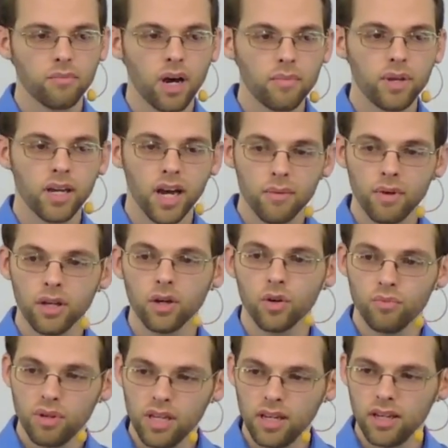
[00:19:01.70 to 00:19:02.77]
by becoming
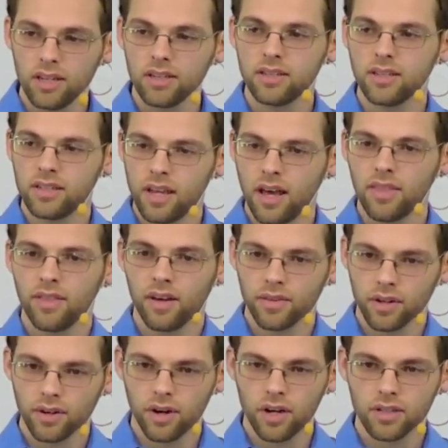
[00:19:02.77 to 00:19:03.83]
obedient to death on
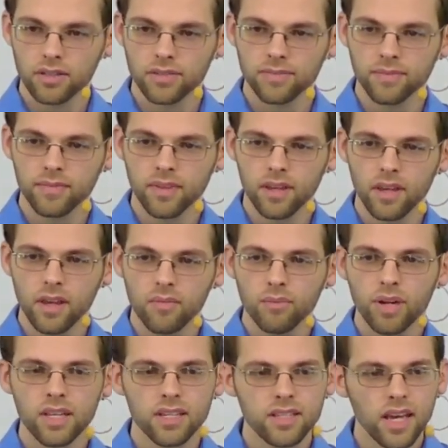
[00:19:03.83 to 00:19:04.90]
the cross.
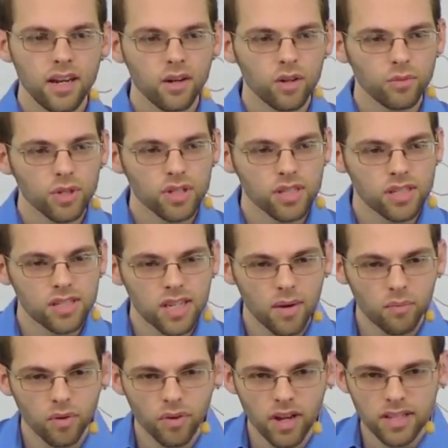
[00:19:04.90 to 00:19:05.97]
But instead, it almost
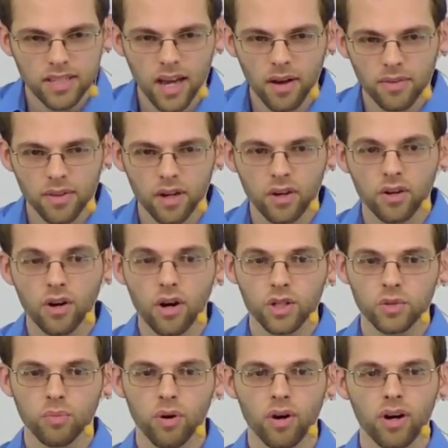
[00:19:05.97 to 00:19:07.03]
separates out the
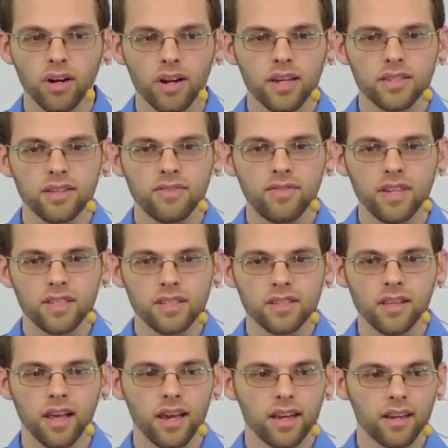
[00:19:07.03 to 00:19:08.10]
cross part as if this
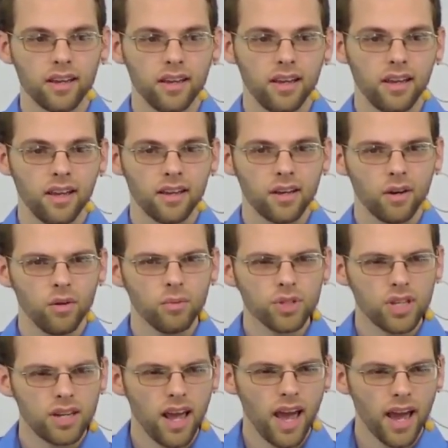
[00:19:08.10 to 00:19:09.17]
is like
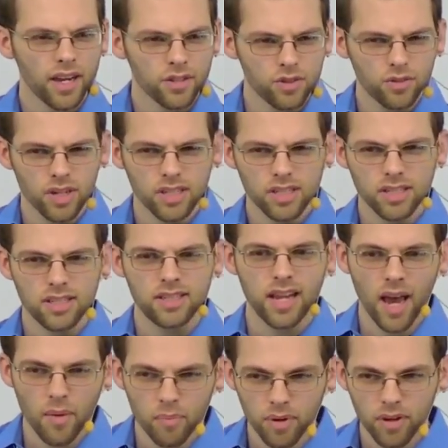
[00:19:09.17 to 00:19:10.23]
almost an extra
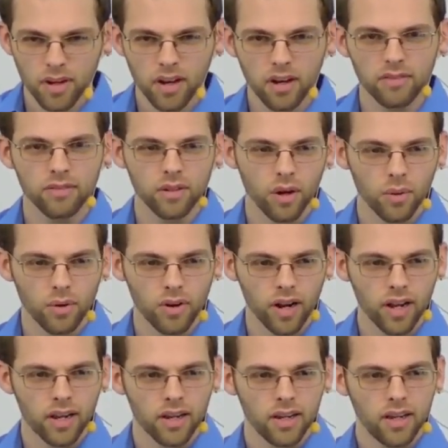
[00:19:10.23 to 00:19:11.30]
step of
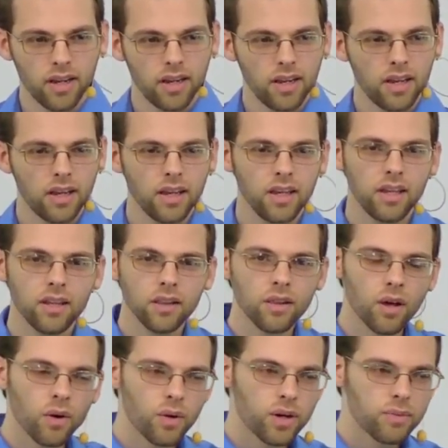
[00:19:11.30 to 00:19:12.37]
lowering. He
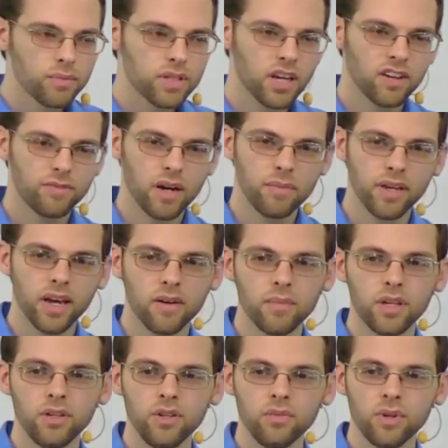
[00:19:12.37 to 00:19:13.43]
lowered himself by
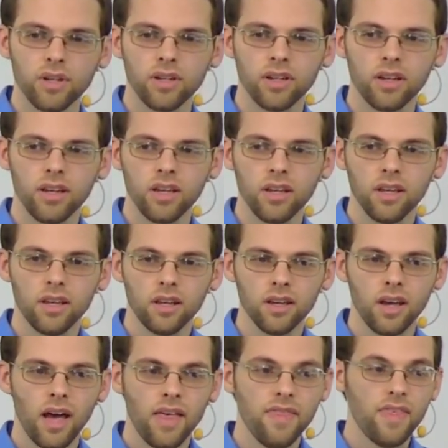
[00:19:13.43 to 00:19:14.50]
becoming human,
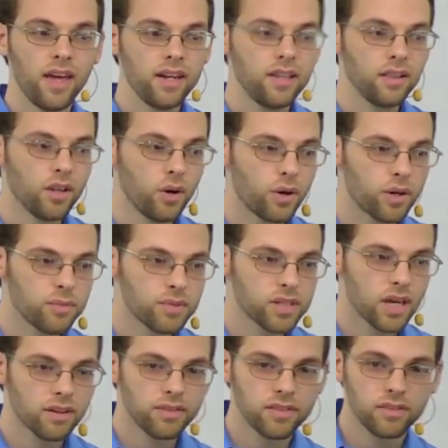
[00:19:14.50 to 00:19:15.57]
and then he lowered
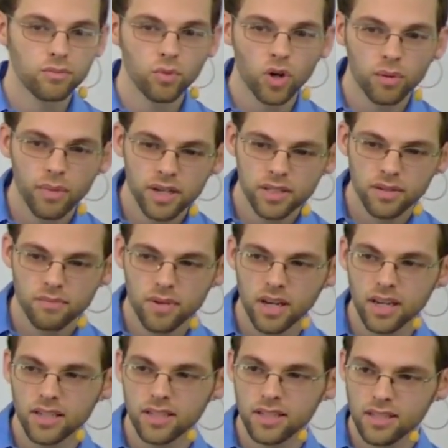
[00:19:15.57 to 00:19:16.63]
himself even more by
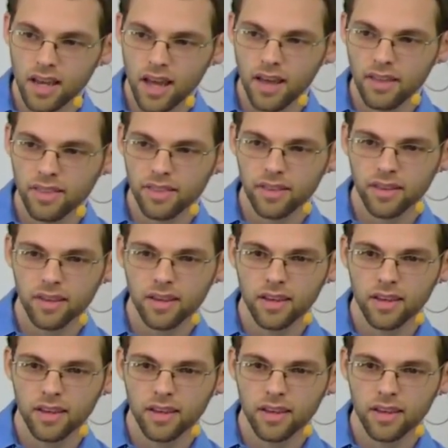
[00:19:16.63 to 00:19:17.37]
submitting to death